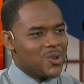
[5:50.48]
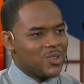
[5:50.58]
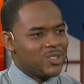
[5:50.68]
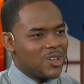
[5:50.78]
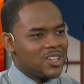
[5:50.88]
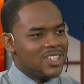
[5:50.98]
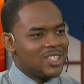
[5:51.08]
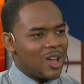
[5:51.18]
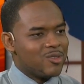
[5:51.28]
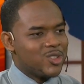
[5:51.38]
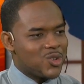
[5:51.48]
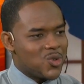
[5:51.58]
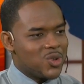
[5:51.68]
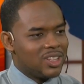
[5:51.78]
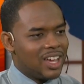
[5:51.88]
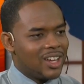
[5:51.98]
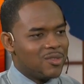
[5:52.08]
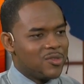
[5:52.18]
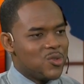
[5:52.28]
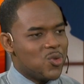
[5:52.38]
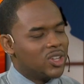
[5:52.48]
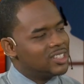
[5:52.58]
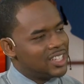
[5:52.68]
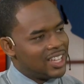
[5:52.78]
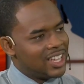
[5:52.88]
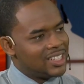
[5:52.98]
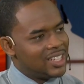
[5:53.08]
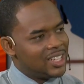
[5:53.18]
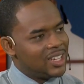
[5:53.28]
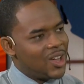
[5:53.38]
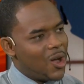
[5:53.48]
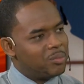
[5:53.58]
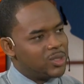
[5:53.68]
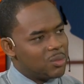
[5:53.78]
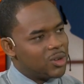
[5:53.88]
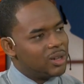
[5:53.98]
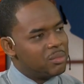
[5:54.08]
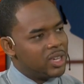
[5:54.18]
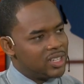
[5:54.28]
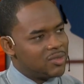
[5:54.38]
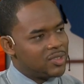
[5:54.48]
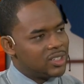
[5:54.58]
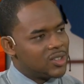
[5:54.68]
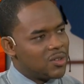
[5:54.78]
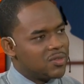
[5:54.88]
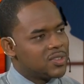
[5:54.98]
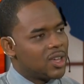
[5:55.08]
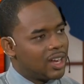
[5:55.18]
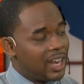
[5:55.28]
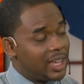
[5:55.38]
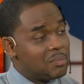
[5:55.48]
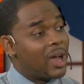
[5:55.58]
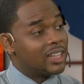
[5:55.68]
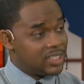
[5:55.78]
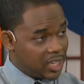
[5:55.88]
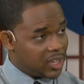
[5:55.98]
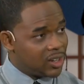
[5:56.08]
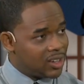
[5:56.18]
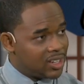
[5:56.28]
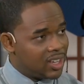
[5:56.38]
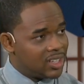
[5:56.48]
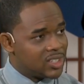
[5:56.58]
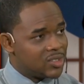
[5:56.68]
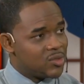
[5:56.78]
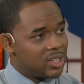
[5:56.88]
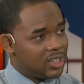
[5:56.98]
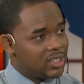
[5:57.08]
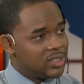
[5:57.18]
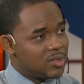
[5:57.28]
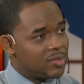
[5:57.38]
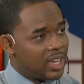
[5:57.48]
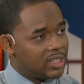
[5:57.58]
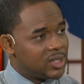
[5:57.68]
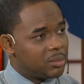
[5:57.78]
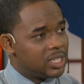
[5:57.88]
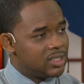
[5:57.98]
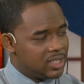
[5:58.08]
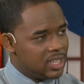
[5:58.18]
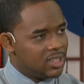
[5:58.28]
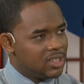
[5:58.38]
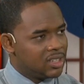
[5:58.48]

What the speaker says: studies have shown that if you want to get the optimal benefits of sunlight, particularly as it relates to vitamin D,